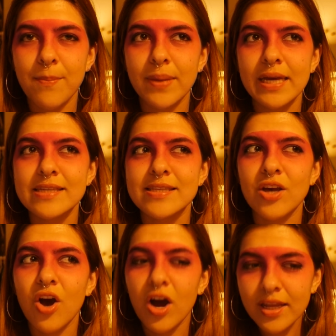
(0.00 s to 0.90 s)
because the
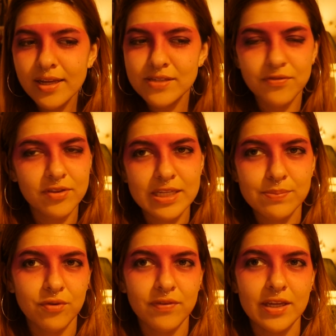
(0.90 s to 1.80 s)
audience for these
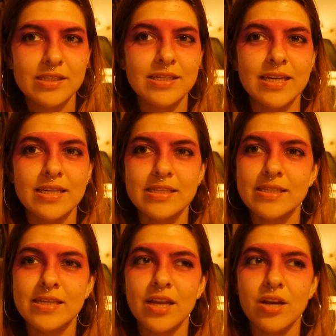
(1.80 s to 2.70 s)
movies
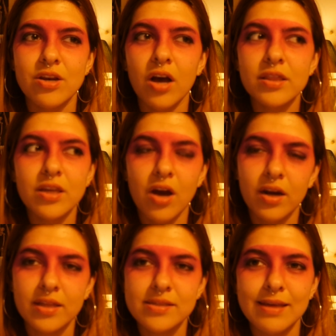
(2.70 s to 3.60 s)
is not the
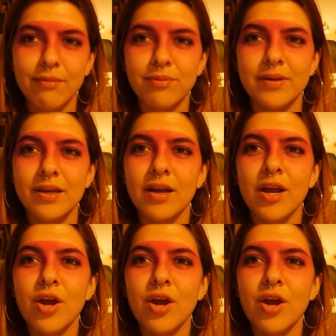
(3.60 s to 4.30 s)
audience that would be